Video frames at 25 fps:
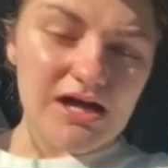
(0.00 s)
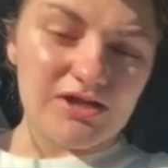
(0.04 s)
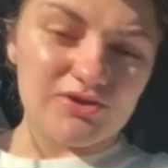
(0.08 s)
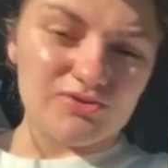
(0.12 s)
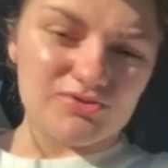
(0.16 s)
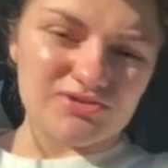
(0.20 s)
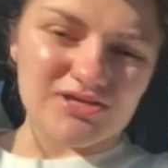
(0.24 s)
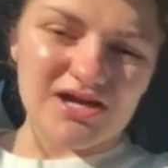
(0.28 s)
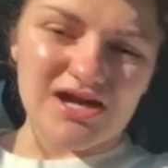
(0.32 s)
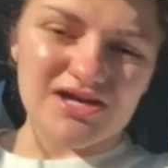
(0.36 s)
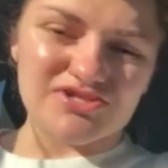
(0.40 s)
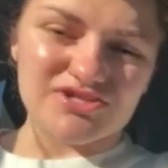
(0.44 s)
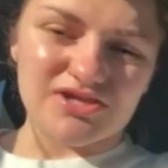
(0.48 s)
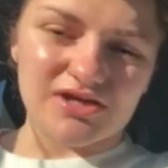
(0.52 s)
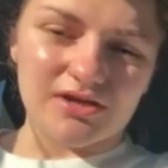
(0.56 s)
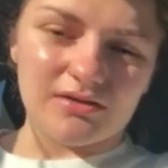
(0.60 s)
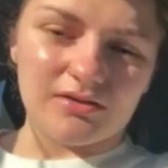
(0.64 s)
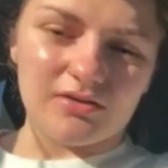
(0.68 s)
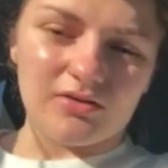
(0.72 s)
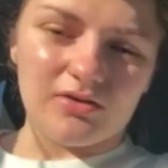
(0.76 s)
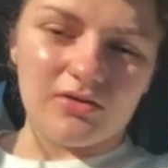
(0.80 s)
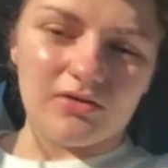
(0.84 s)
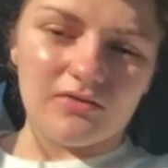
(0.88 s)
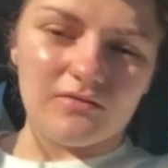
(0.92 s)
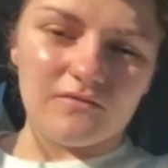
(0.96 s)
and you're touching a
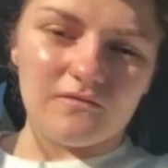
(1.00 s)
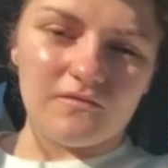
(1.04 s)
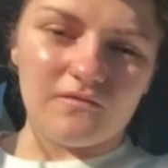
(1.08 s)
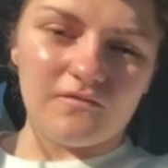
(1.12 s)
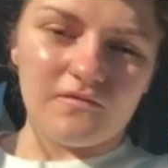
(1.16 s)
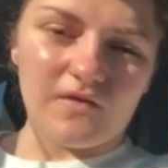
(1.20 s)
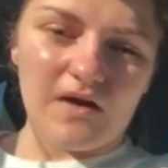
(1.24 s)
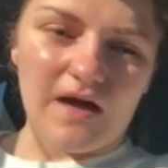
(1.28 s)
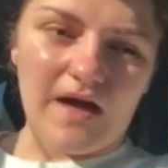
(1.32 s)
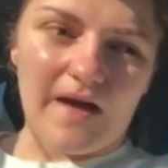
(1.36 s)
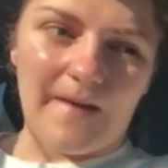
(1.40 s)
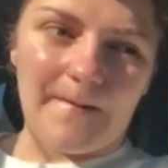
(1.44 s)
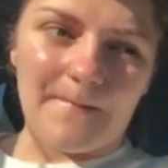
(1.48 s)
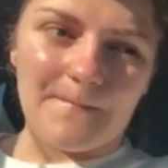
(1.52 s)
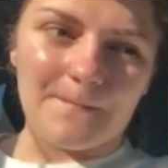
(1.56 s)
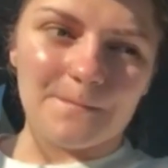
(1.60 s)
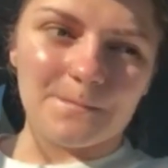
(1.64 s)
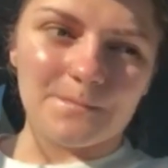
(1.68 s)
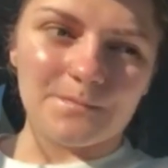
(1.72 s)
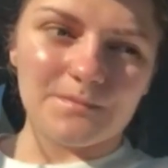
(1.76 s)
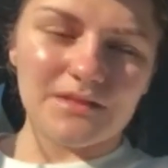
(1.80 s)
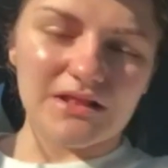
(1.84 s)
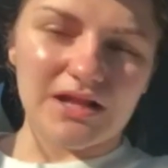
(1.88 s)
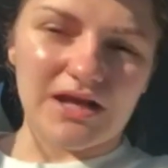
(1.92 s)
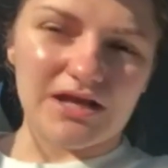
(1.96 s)
lot of
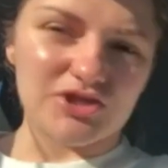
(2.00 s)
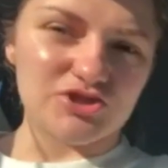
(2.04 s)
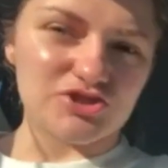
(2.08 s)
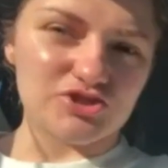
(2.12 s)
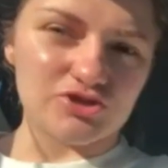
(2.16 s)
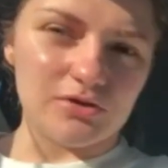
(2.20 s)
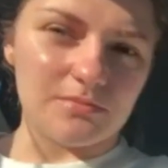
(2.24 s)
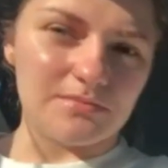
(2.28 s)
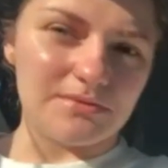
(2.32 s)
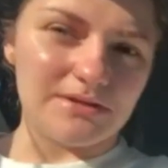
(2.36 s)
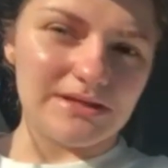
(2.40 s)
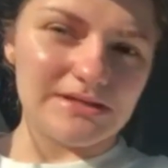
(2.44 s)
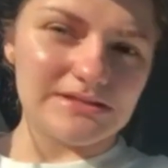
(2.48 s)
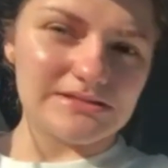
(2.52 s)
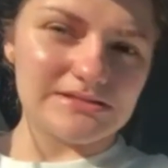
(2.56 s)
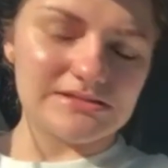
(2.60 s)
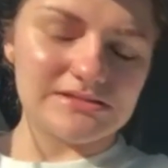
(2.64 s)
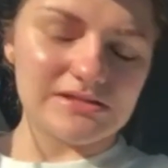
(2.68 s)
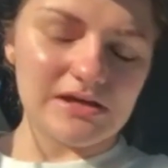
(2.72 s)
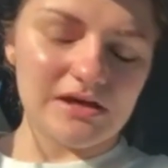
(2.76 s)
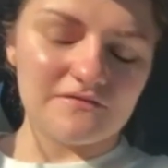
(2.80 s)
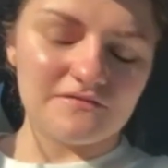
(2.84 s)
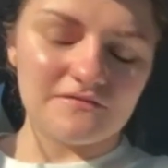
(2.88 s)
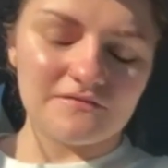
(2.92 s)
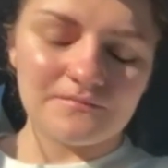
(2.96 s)
like shopping and
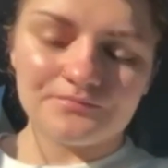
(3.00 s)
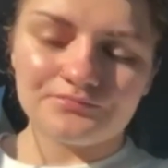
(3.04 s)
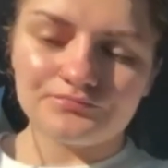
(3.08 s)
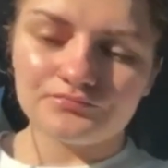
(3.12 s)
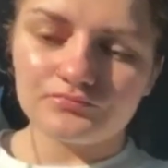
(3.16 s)
stuff